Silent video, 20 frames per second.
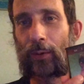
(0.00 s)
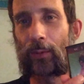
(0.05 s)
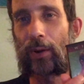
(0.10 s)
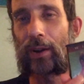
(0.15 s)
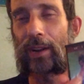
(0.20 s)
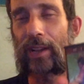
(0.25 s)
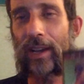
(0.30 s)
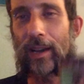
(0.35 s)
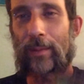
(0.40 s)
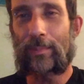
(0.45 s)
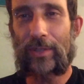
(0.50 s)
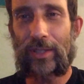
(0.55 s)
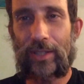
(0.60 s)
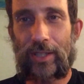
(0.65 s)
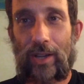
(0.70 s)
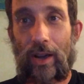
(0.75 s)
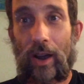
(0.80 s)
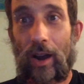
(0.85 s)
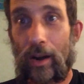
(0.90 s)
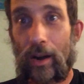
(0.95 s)
running up to
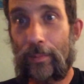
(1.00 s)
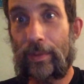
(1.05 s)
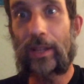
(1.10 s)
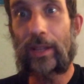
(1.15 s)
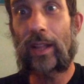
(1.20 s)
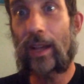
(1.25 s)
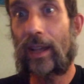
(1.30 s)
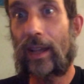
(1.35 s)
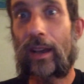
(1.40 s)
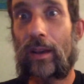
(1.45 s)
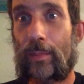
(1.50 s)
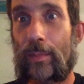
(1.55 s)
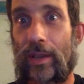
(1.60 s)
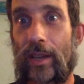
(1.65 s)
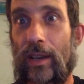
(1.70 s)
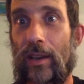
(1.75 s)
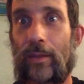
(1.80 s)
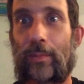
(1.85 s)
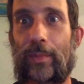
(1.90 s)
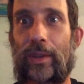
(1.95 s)
the car and being like, help
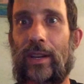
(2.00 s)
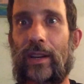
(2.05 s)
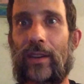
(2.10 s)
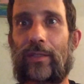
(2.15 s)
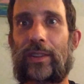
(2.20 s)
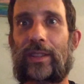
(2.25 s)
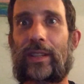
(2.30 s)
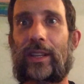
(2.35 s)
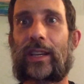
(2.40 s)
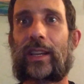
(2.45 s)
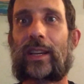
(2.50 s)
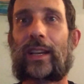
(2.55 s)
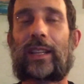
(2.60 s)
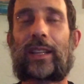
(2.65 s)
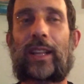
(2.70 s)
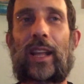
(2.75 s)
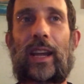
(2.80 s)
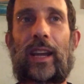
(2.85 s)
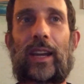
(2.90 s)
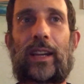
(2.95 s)
me and everything,
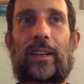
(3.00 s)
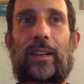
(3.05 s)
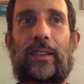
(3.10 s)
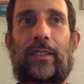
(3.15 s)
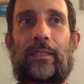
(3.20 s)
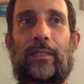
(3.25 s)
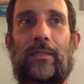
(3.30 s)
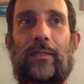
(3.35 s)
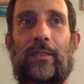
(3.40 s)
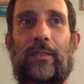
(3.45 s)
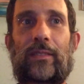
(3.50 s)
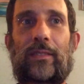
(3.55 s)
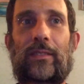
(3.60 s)
and then